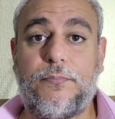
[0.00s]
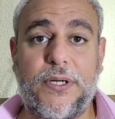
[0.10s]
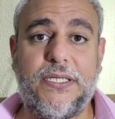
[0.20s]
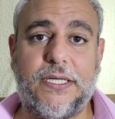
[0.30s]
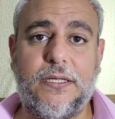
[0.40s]

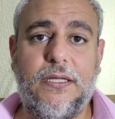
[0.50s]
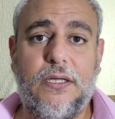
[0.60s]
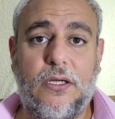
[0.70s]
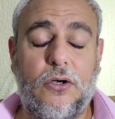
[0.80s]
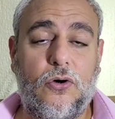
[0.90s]
breeding
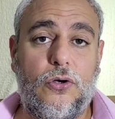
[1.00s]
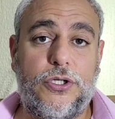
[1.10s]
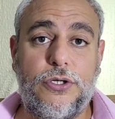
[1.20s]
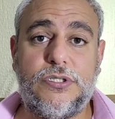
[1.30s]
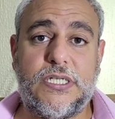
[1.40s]

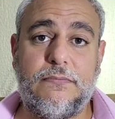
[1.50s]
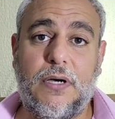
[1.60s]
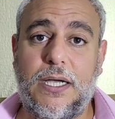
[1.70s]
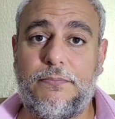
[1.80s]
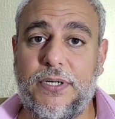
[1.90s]
or using
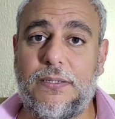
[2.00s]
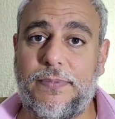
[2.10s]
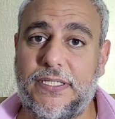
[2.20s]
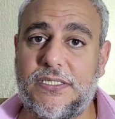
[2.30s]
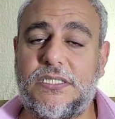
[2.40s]
my breeder
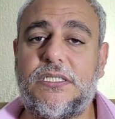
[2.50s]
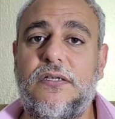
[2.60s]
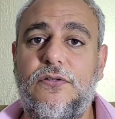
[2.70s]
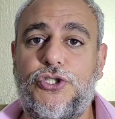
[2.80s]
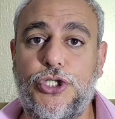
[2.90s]
bins
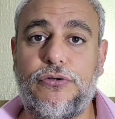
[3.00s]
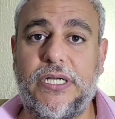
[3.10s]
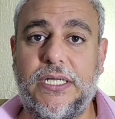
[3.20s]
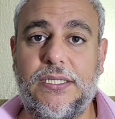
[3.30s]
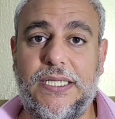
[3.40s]

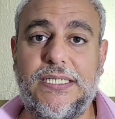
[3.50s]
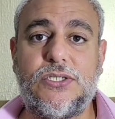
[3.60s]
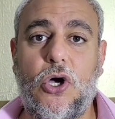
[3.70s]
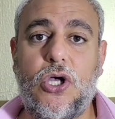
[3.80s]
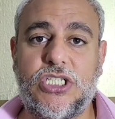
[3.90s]
during
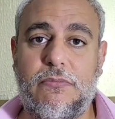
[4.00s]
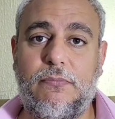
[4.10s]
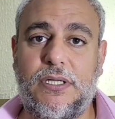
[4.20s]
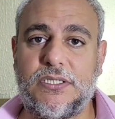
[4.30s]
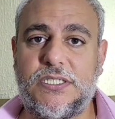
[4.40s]
these hot
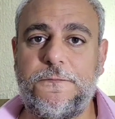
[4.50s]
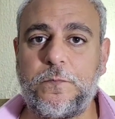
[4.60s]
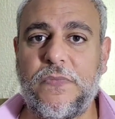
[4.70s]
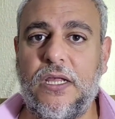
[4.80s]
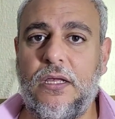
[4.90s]
summer months.
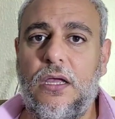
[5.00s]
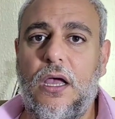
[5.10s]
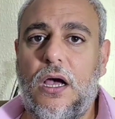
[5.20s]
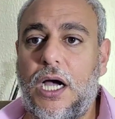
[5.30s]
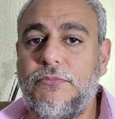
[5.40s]

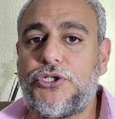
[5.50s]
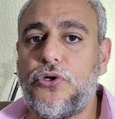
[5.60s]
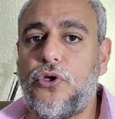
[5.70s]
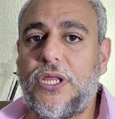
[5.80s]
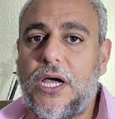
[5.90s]
I'm
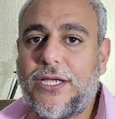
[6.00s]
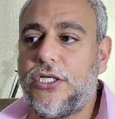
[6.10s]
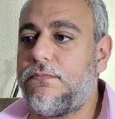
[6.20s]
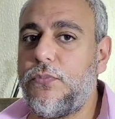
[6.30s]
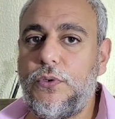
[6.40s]
sure that I
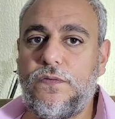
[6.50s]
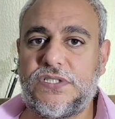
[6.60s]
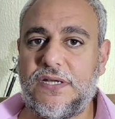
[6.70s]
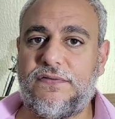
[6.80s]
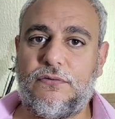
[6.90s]
could move
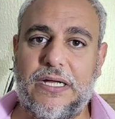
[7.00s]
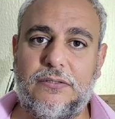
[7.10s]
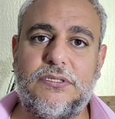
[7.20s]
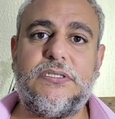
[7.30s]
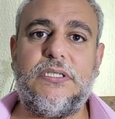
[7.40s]
stuff
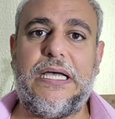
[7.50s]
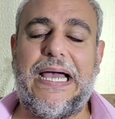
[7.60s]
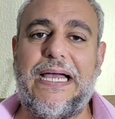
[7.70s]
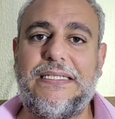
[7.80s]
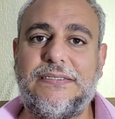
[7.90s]
around,
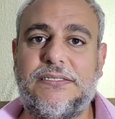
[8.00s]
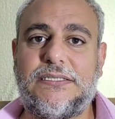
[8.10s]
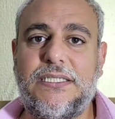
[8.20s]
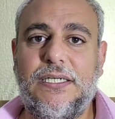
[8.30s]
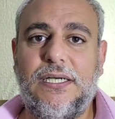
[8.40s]

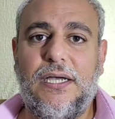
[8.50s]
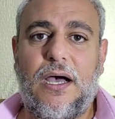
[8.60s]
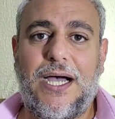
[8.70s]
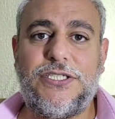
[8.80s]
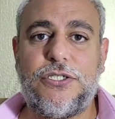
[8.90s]
and
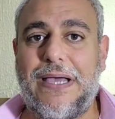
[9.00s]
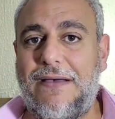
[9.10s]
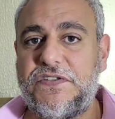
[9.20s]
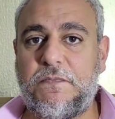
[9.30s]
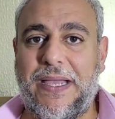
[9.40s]
I do
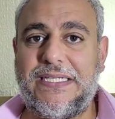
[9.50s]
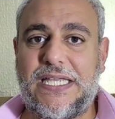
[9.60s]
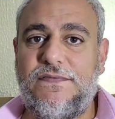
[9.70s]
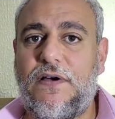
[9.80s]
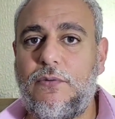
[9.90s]
have
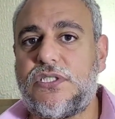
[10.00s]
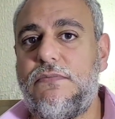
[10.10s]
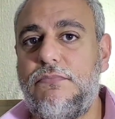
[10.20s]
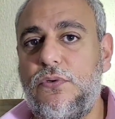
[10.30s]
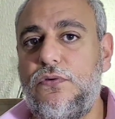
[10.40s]
space if I was
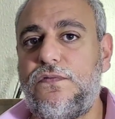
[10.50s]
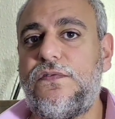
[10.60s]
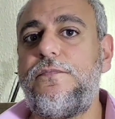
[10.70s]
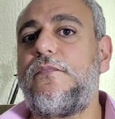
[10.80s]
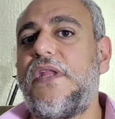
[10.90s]
to
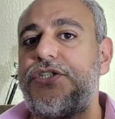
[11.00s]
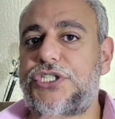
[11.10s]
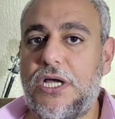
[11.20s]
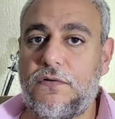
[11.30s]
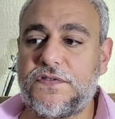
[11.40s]
move
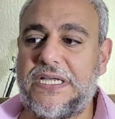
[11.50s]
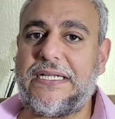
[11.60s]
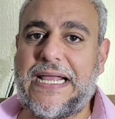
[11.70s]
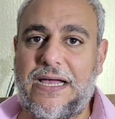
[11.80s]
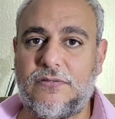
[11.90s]
shelves
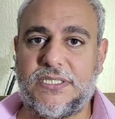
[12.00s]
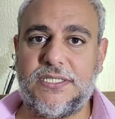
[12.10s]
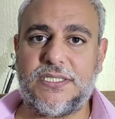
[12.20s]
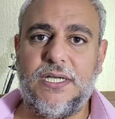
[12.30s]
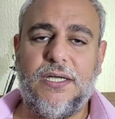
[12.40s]
and
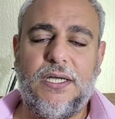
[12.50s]
counters,